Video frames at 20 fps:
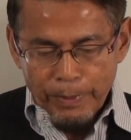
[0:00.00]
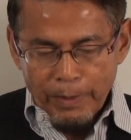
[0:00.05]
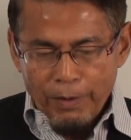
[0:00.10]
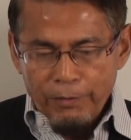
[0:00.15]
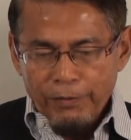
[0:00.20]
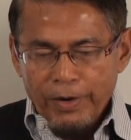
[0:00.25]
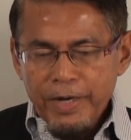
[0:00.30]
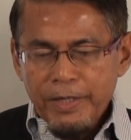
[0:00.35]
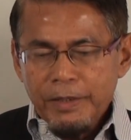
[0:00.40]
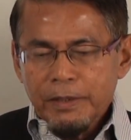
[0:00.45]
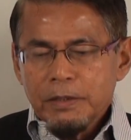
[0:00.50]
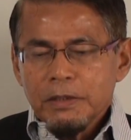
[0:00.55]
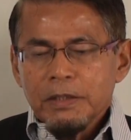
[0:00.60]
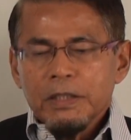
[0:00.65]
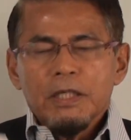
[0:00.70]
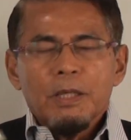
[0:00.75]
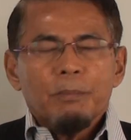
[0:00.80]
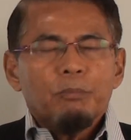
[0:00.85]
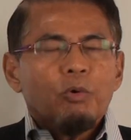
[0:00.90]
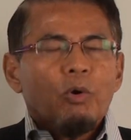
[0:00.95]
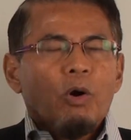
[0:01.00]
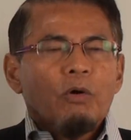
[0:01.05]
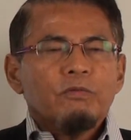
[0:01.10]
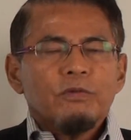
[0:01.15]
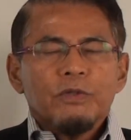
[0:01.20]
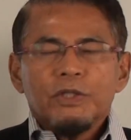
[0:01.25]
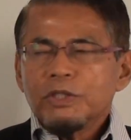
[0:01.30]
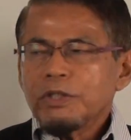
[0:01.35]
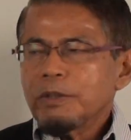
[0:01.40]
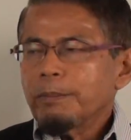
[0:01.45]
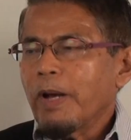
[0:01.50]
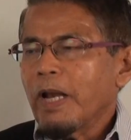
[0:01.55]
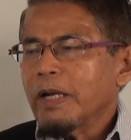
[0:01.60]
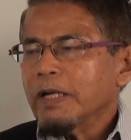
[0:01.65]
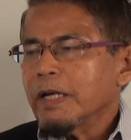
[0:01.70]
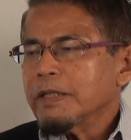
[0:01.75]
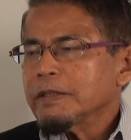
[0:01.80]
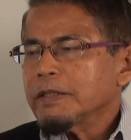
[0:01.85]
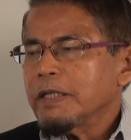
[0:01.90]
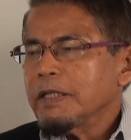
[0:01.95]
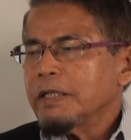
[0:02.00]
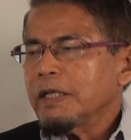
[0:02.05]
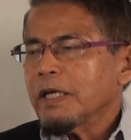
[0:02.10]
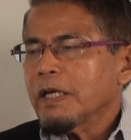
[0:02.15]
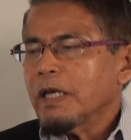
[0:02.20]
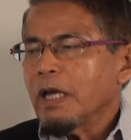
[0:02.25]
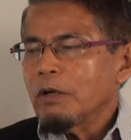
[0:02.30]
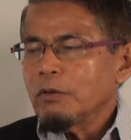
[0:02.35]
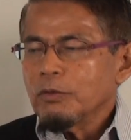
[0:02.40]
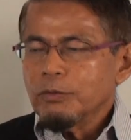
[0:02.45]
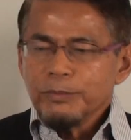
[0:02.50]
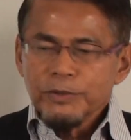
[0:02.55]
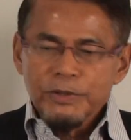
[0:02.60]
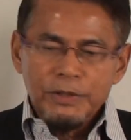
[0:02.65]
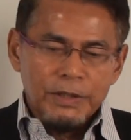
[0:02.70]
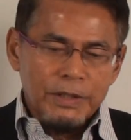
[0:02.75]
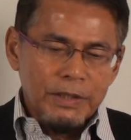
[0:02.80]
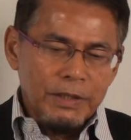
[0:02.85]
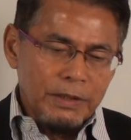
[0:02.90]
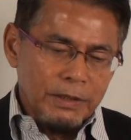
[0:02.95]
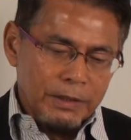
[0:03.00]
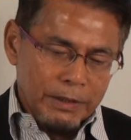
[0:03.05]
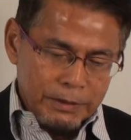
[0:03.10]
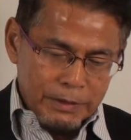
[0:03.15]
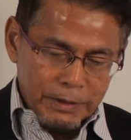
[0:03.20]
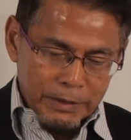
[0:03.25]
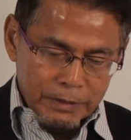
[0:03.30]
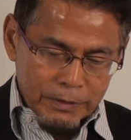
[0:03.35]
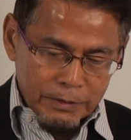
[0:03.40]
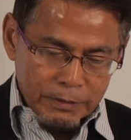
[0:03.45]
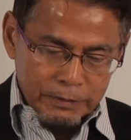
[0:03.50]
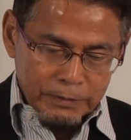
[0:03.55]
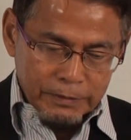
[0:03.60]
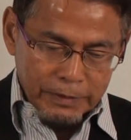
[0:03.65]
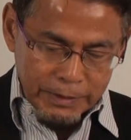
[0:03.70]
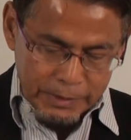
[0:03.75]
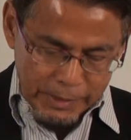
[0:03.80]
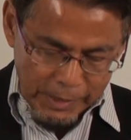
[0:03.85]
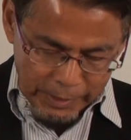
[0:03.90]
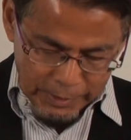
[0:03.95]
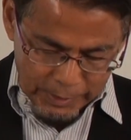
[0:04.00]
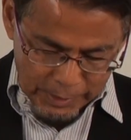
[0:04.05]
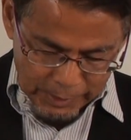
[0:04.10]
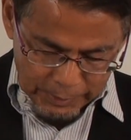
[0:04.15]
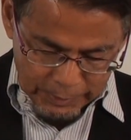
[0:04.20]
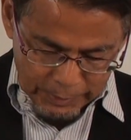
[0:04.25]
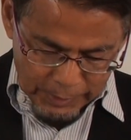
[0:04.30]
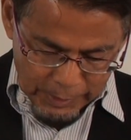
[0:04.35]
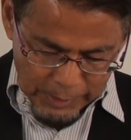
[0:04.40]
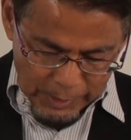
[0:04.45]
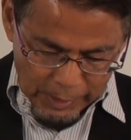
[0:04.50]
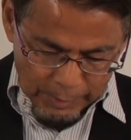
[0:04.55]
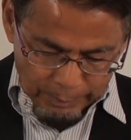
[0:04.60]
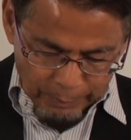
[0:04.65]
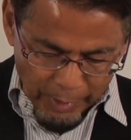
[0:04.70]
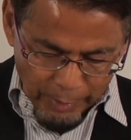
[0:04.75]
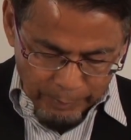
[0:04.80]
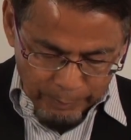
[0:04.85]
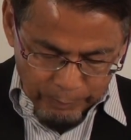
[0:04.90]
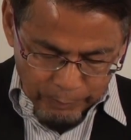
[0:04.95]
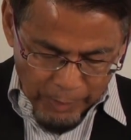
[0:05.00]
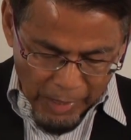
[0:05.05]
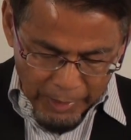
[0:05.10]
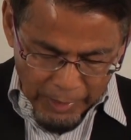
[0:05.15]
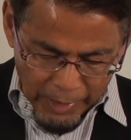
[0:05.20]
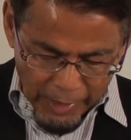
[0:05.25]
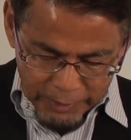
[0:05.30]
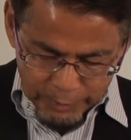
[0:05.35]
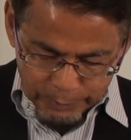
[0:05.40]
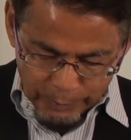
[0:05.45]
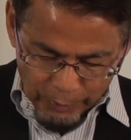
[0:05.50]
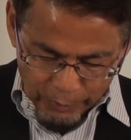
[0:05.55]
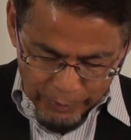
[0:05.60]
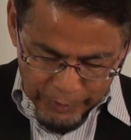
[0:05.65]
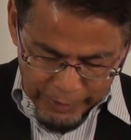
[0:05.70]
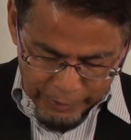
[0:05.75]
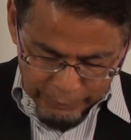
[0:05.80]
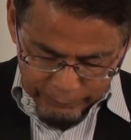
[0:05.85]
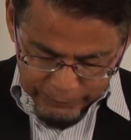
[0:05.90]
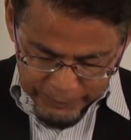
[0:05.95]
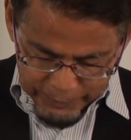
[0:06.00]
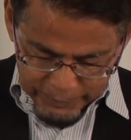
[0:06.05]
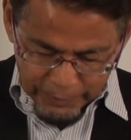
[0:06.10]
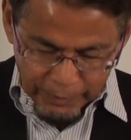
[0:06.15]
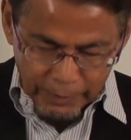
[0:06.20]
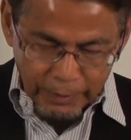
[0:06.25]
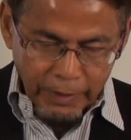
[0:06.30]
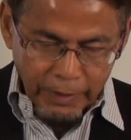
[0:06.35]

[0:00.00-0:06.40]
Alright, in the Book of Worship, Al-Ghazali Ihya Ulumuddin, this is translated by Al-Hajj Maulana Fazil